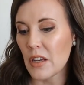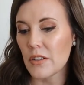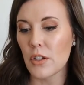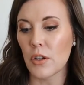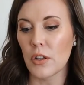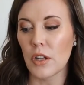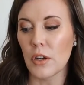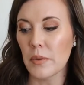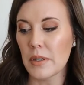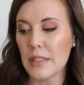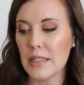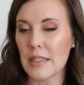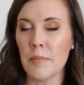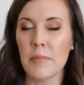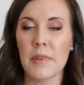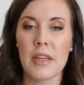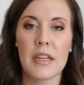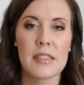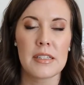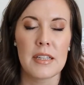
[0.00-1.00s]
So there was
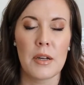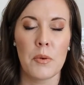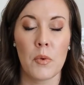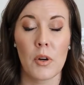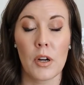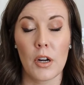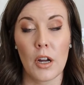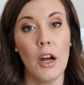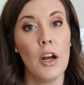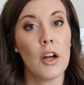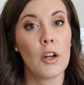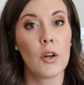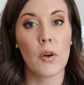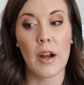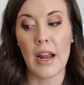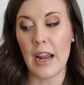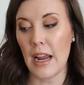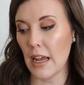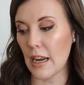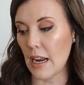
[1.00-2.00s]
some things that were
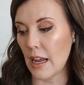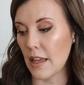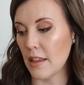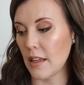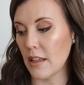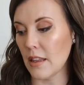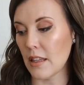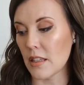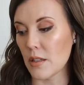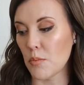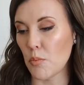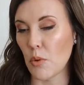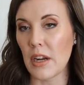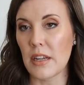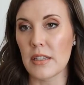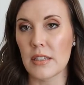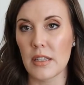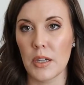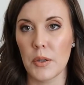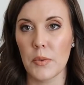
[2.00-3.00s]
great, and I think this
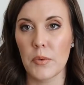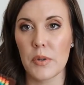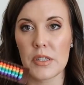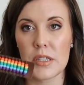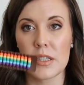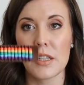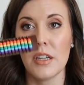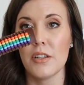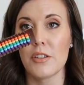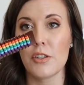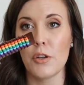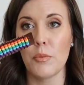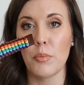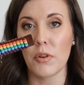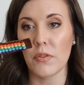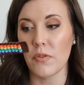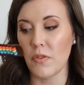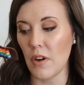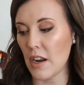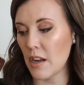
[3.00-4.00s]
bracelet was
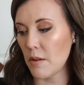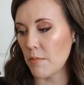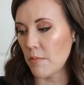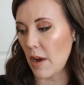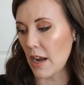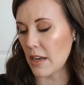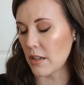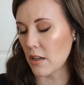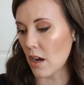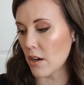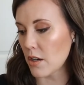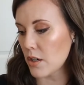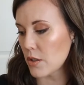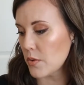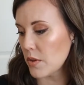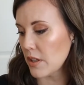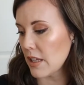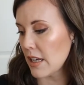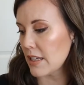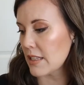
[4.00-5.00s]
super fun, and my
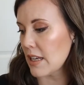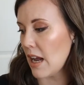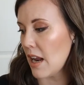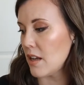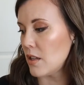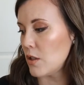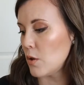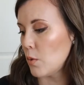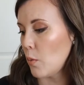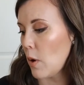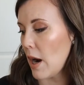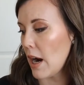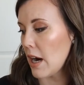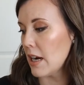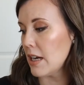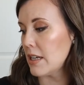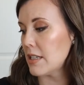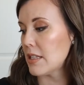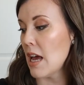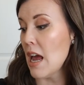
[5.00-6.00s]
daughter's really excited to
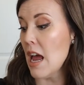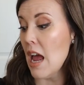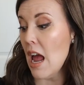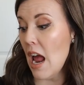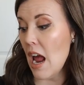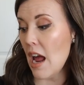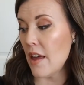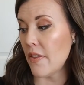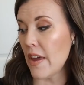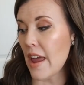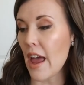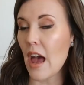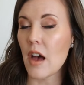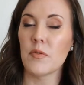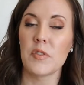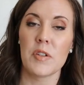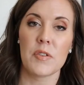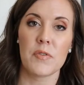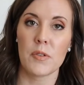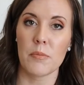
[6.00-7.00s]
wear it. And they
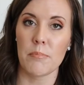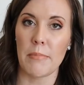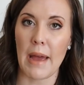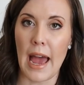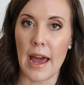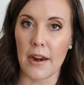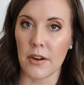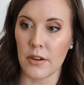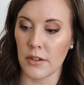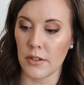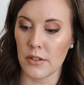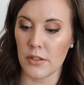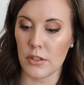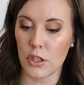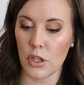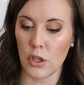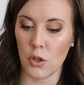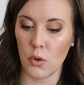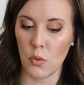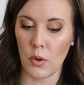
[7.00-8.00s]
have different patterns
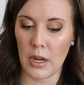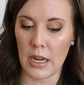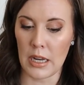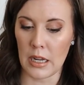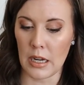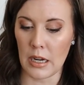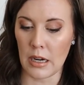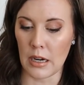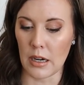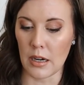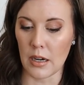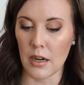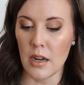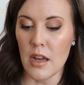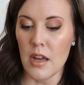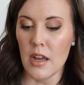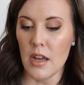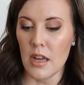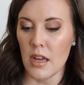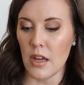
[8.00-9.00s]
too in here.
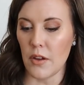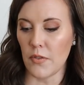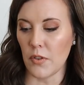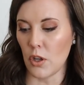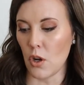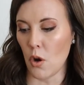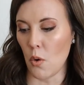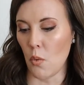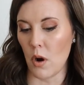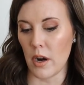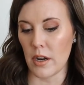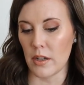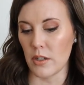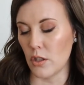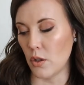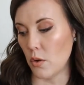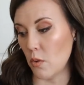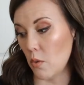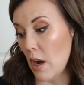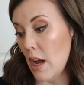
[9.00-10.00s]
If you don't wanna
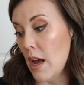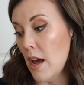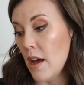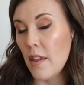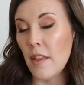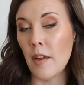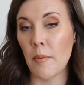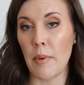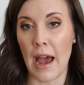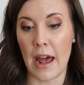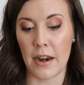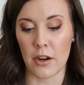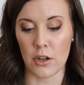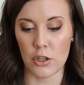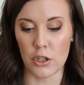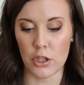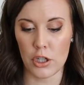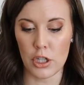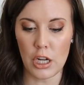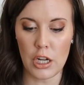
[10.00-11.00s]
do the
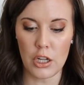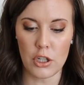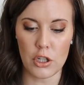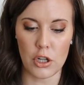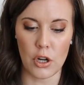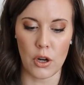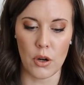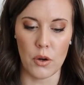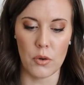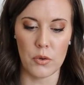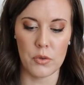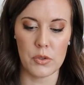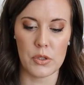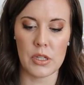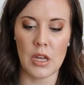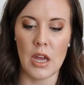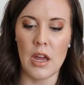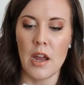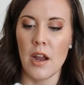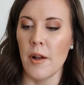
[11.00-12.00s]
pattern she
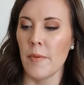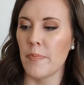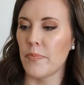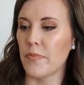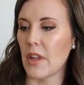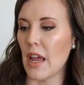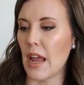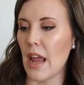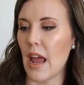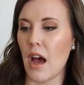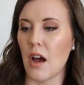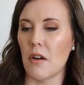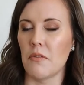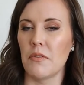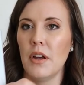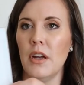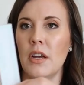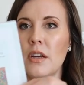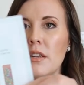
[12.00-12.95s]
chose, they have